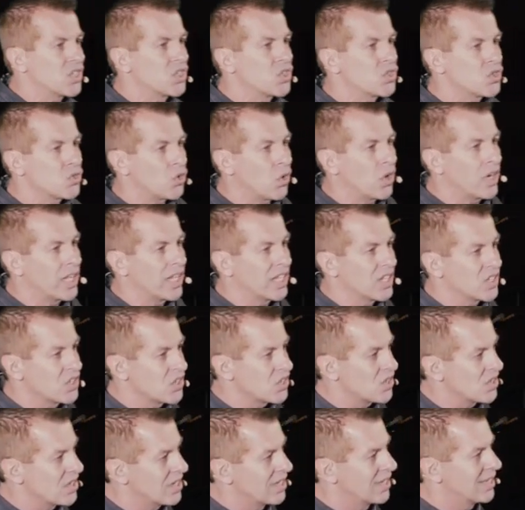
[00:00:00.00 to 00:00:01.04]
destroy
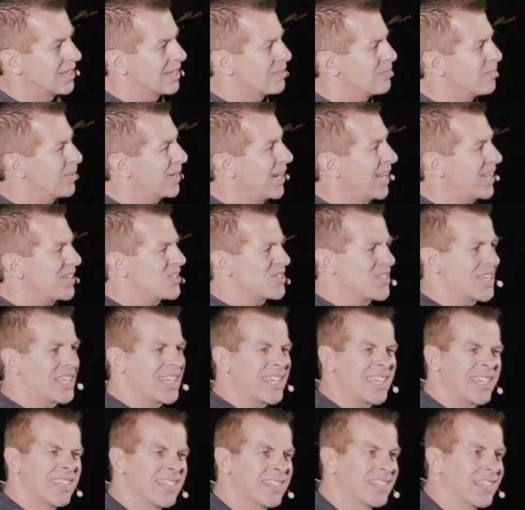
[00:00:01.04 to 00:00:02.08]
us, but actually
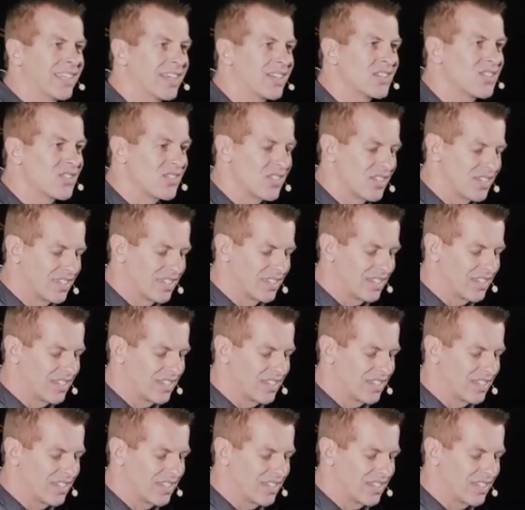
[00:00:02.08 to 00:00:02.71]
healed us.